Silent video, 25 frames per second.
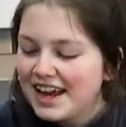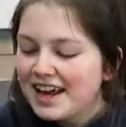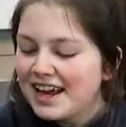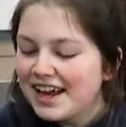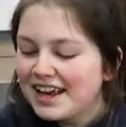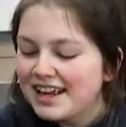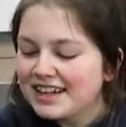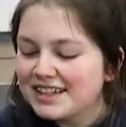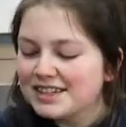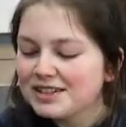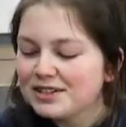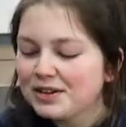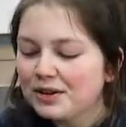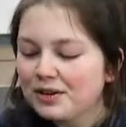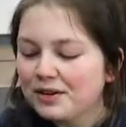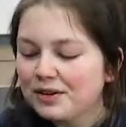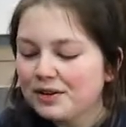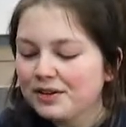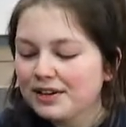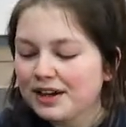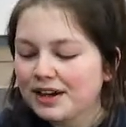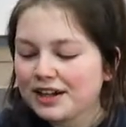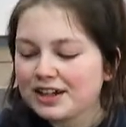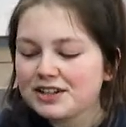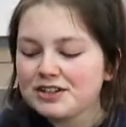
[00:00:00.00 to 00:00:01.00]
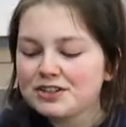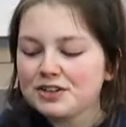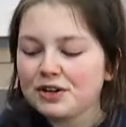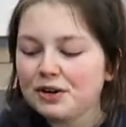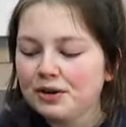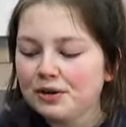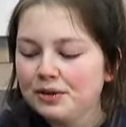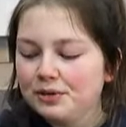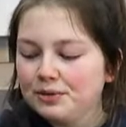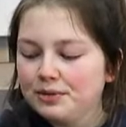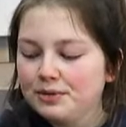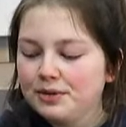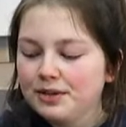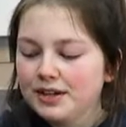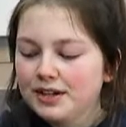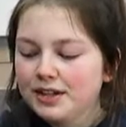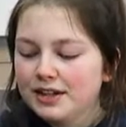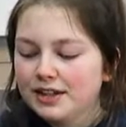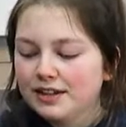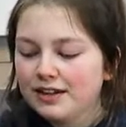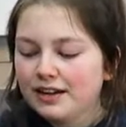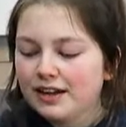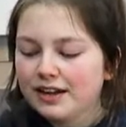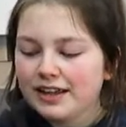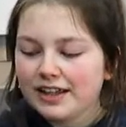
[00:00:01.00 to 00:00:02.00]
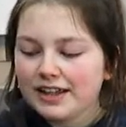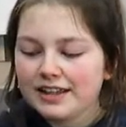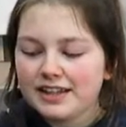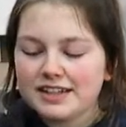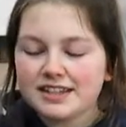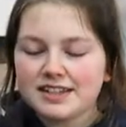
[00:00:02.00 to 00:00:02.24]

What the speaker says: It's not like a dough, like in the